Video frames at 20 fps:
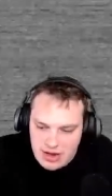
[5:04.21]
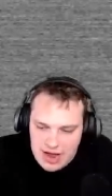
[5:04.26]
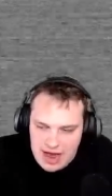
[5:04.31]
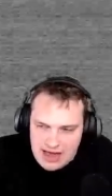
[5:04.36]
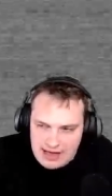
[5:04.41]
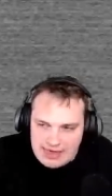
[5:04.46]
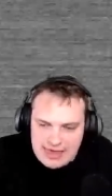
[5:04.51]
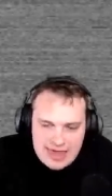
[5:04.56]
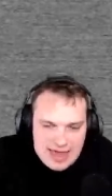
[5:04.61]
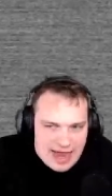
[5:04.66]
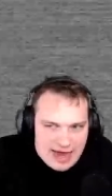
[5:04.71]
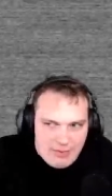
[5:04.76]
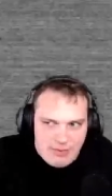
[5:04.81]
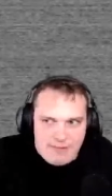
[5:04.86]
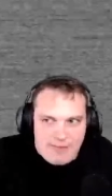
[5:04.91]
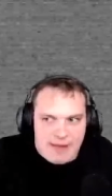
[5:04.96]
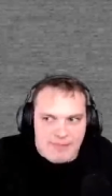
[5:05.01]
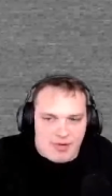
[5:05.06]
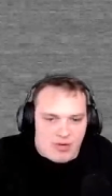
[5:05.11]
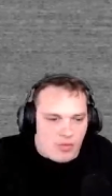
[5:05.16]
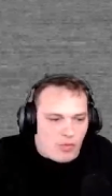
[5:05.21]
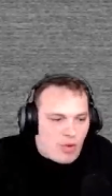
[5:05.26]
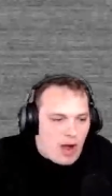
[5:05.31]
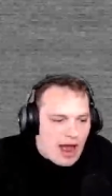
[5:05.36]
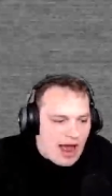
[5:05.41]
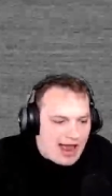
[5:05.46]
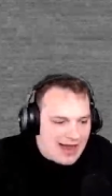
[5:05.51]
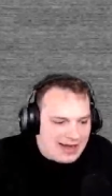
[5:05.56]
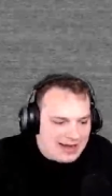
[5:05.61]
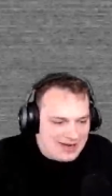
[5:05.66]
I think I remember
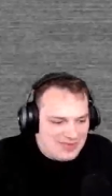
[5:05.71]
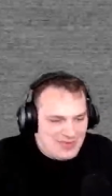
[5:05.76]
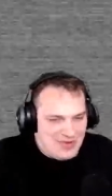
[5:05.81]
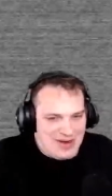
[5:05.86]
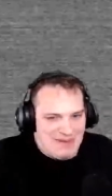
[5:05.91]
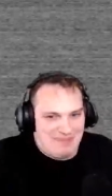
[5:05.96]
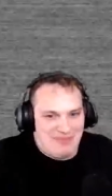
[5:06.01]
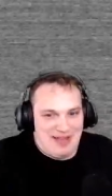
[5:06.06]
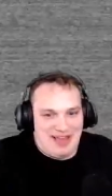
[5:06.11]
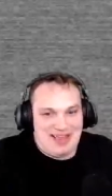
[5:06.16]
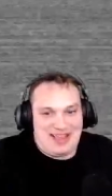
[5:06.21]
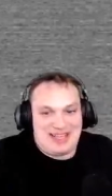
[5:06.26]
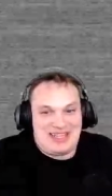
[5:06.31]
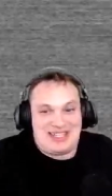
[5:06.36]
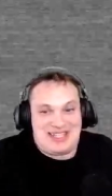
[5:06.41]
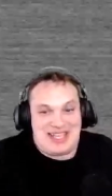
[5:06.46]
why I didn't want to play this